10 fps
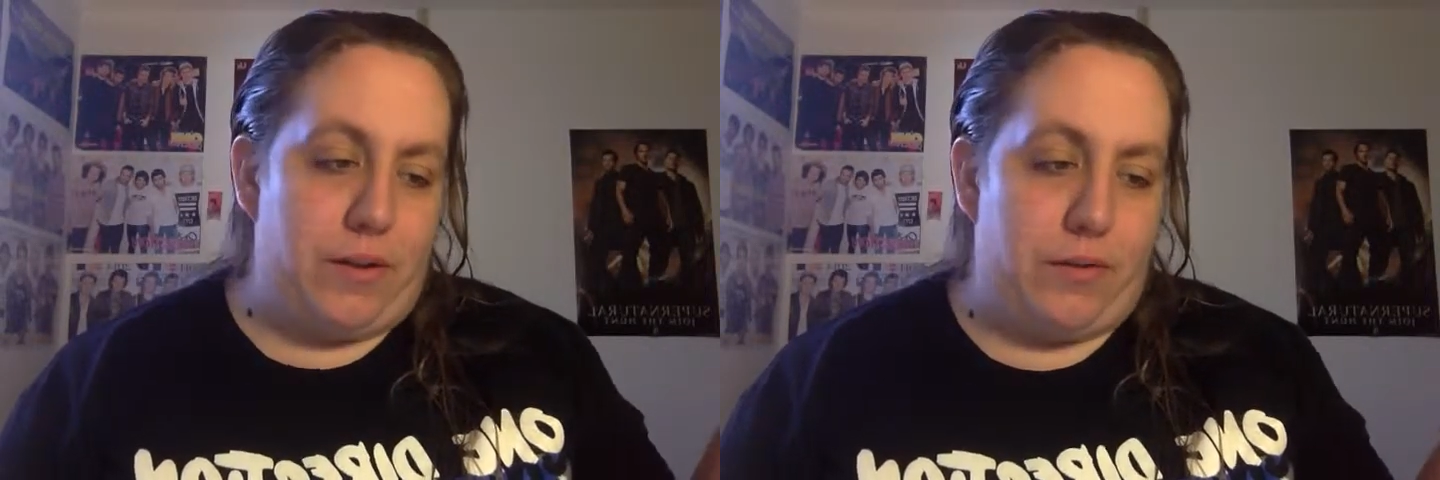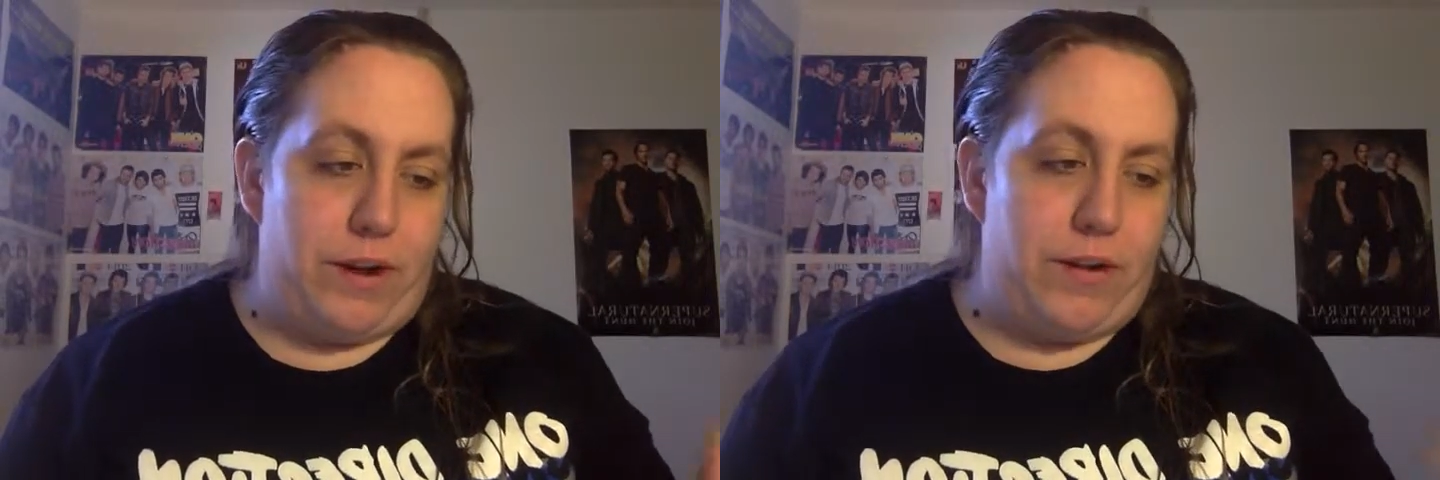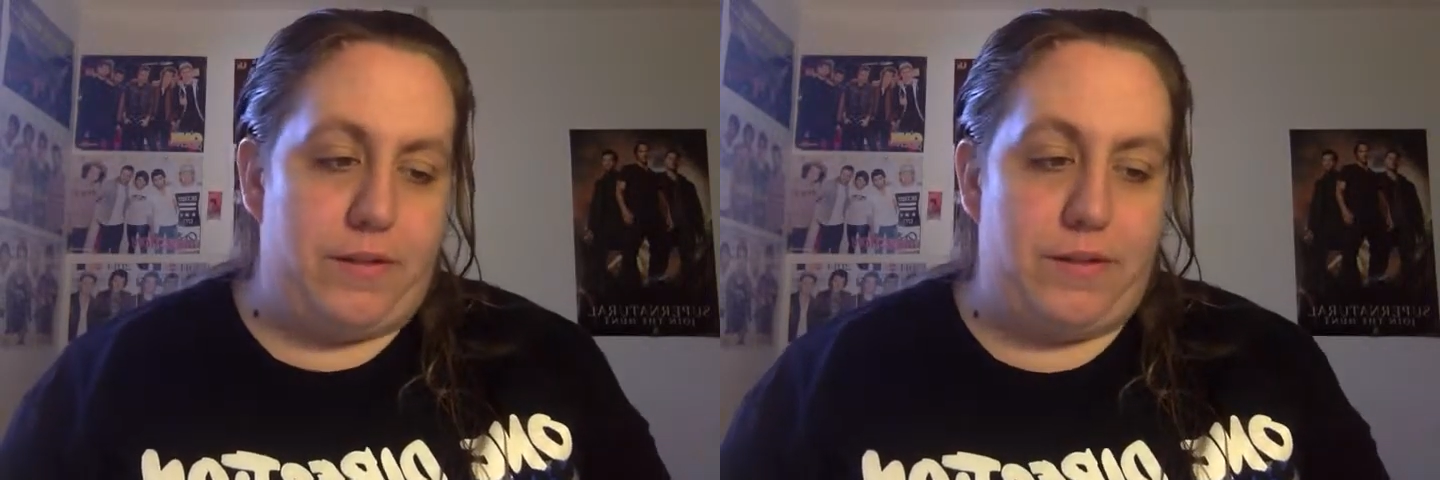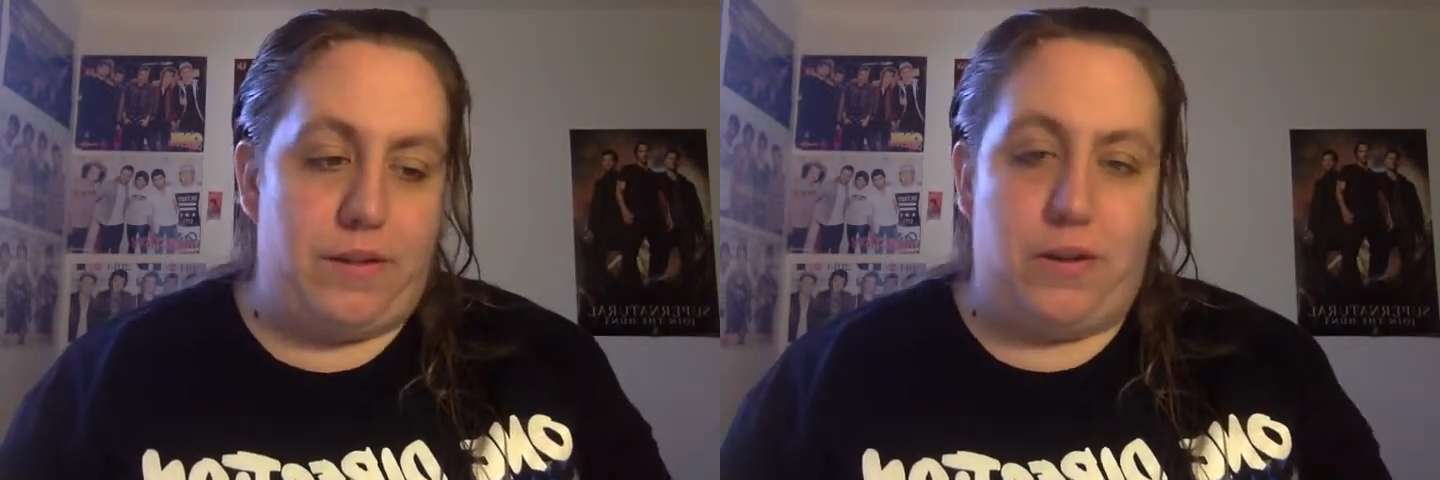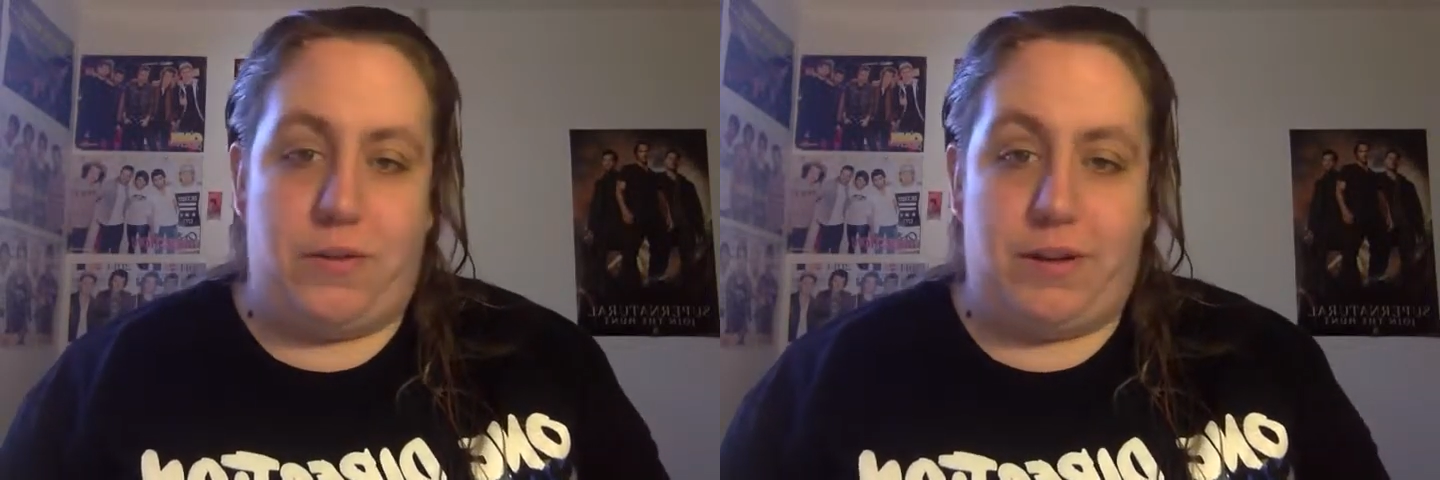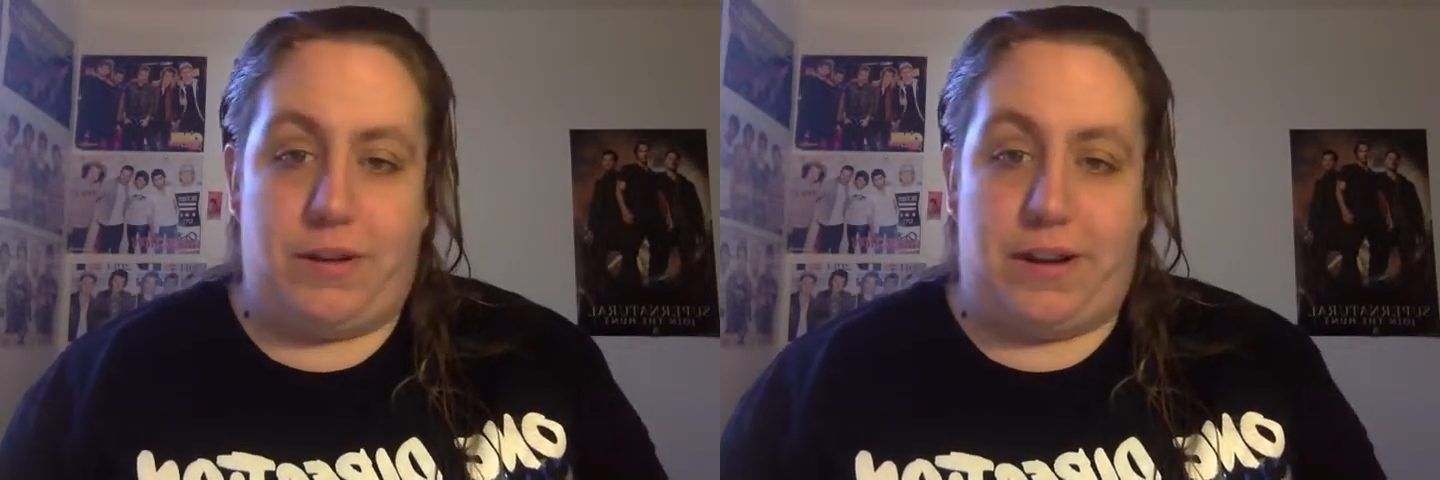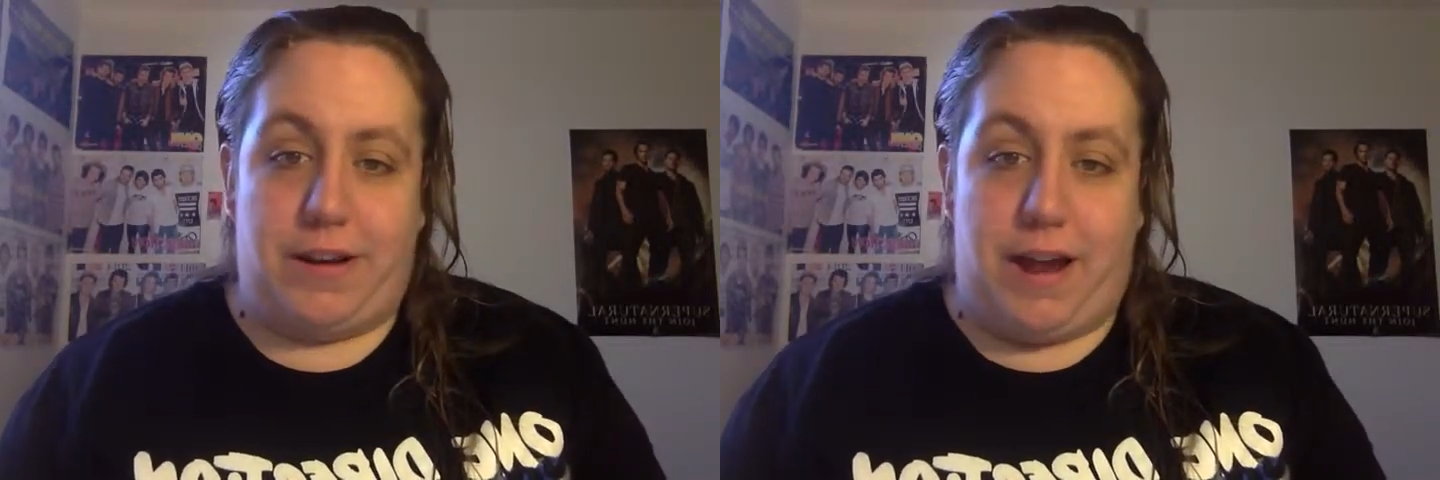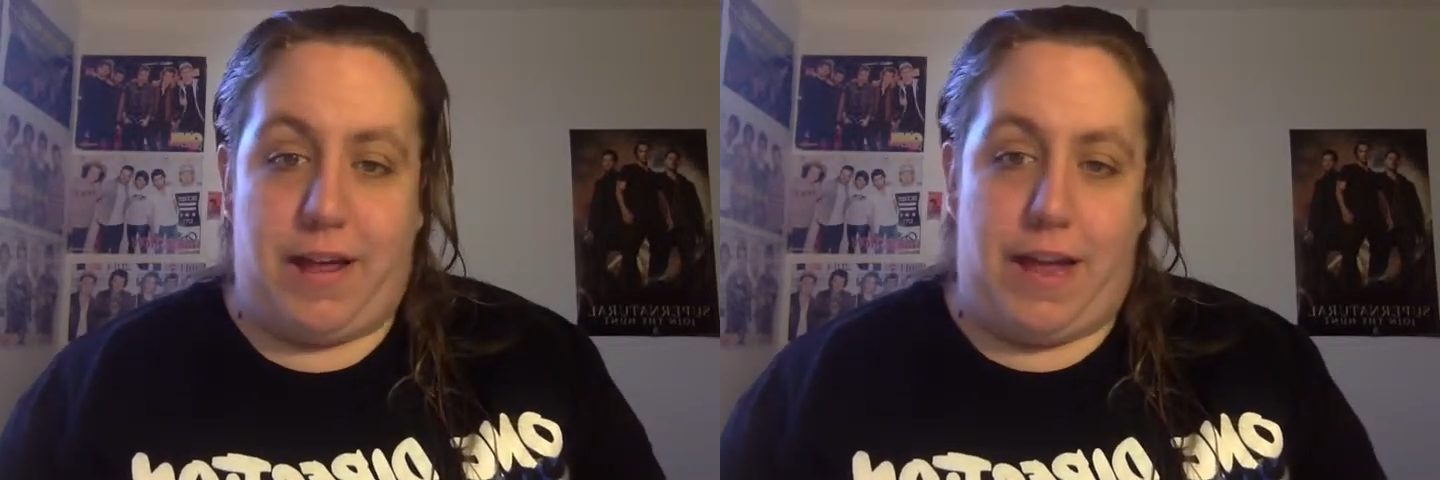songwriters. No one can
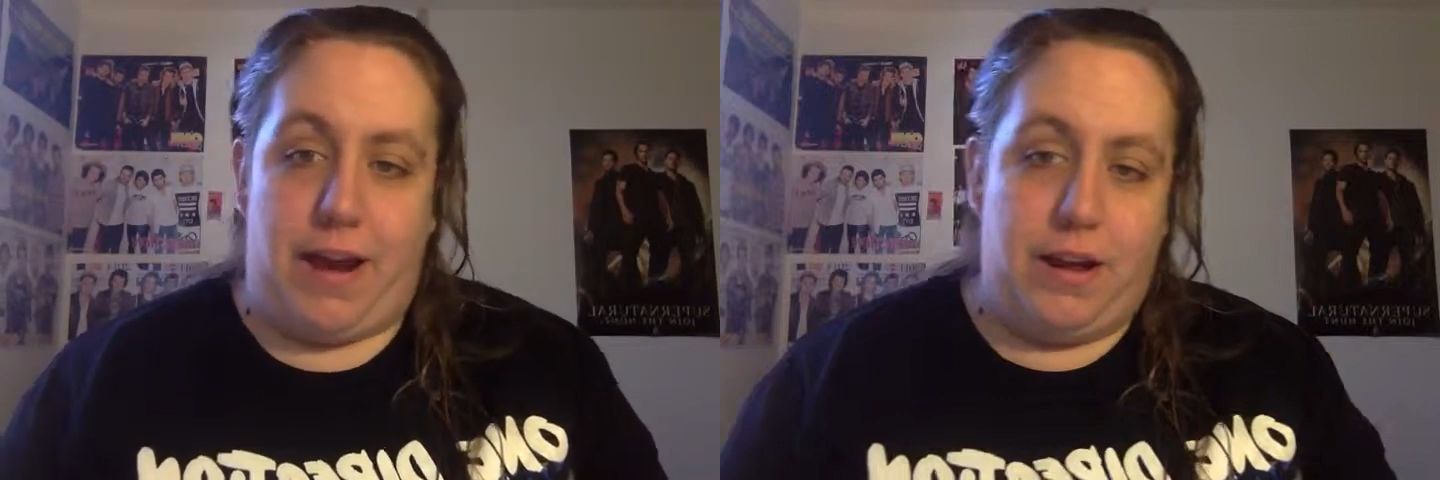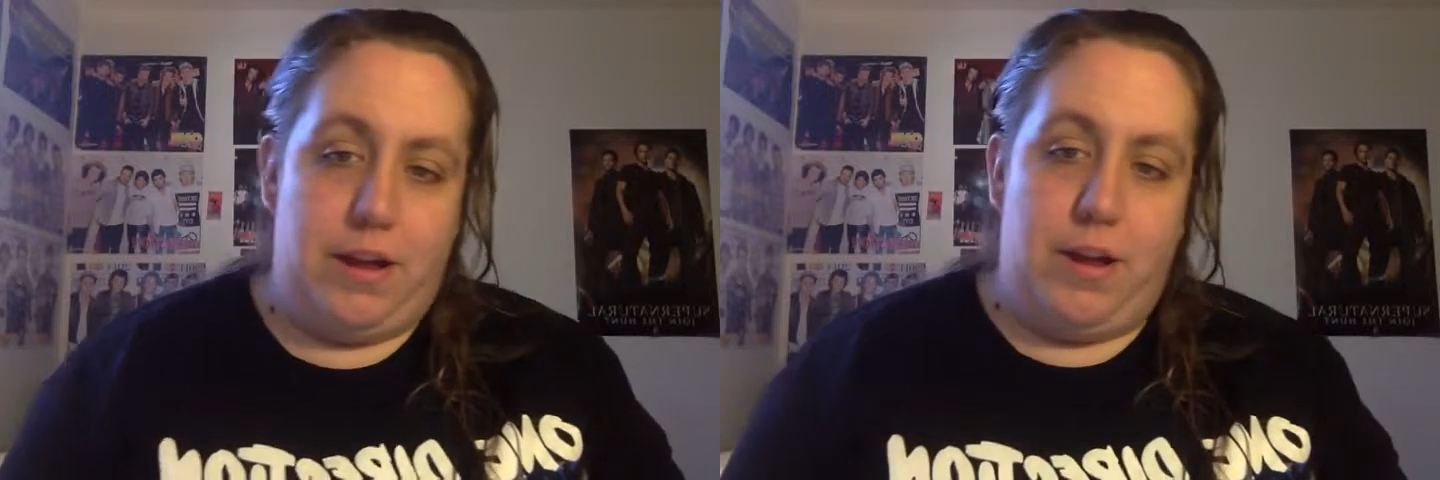deny that.